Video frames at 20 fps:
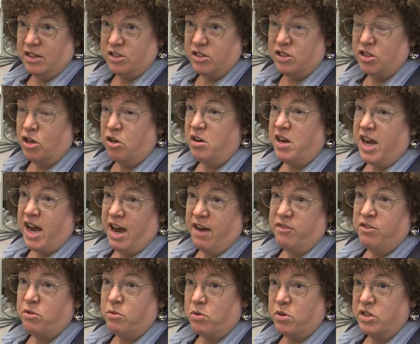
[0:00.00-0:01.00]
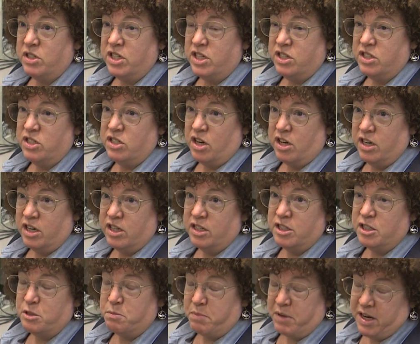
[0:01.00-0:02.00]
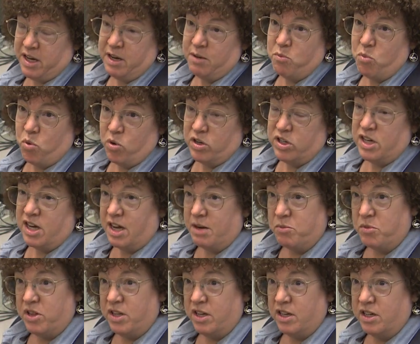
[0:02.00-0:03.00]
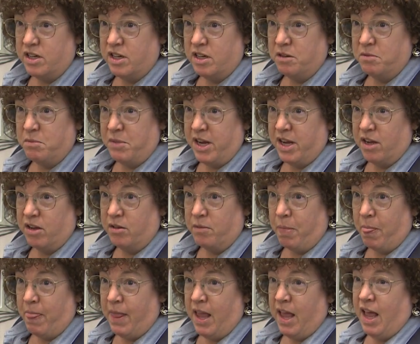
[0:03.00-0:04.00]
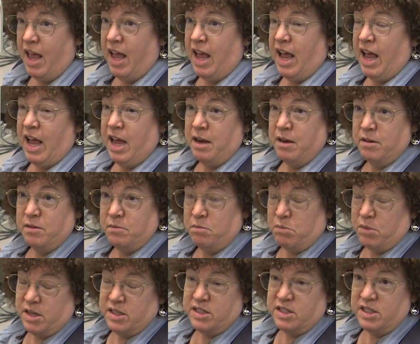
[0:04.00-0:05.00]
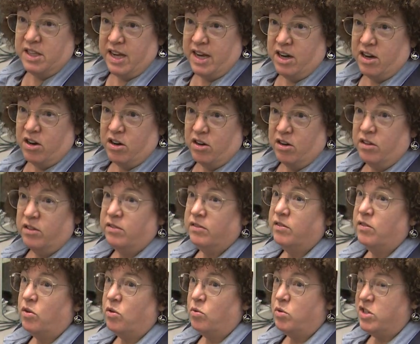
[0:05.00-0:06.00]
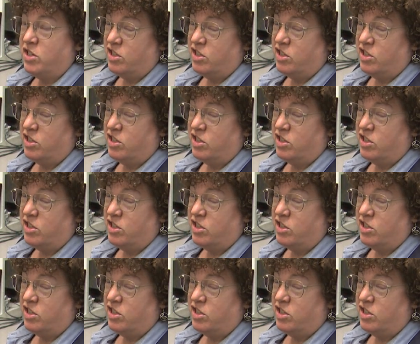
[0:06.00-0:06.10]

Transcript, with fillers: slowly afterwards, he started spending more time with the adult male. And months later, we